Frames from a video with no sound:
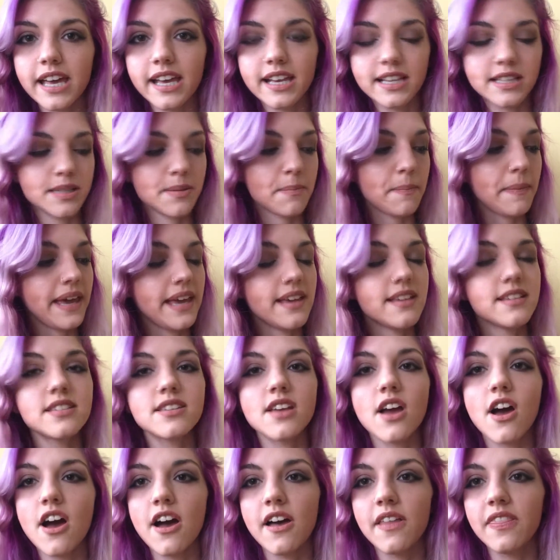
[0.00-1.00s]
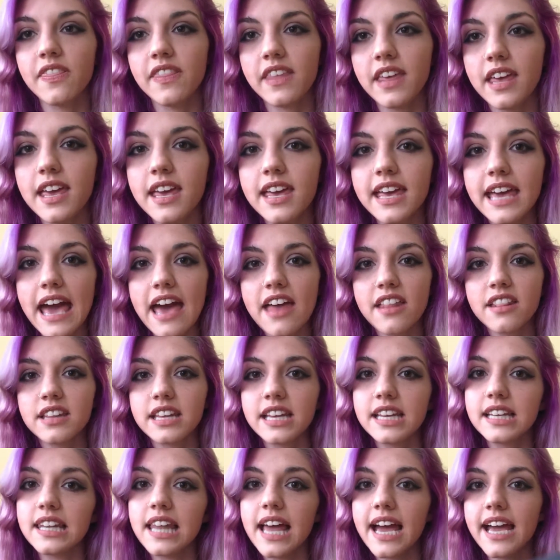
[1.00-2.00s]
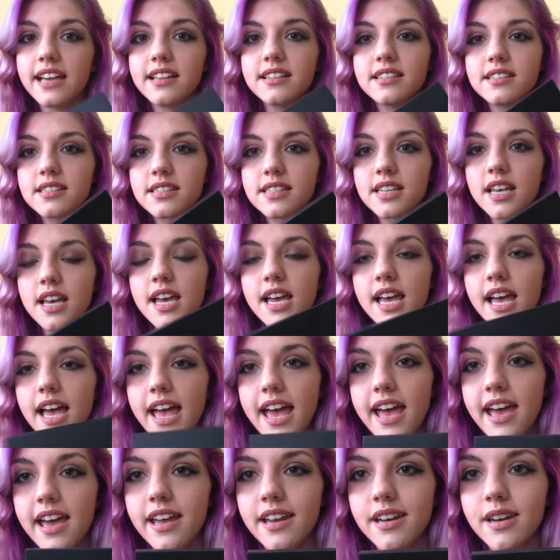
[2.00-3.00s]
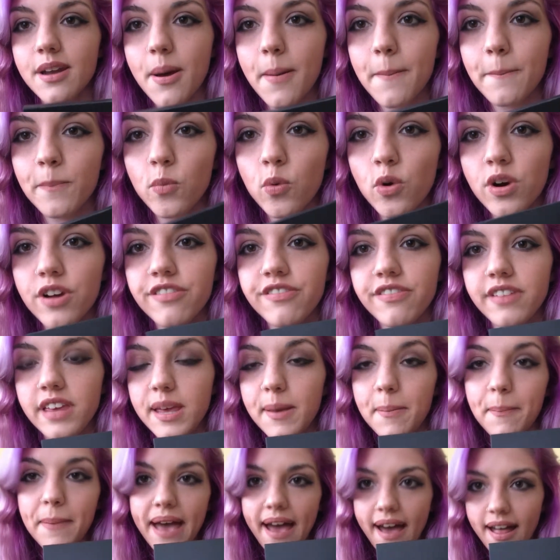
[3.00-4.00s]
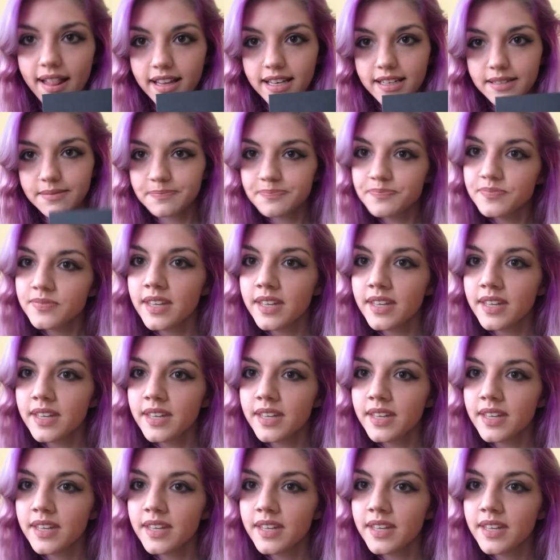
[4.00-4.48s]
It's based on the KathleenLights and Morphe palette.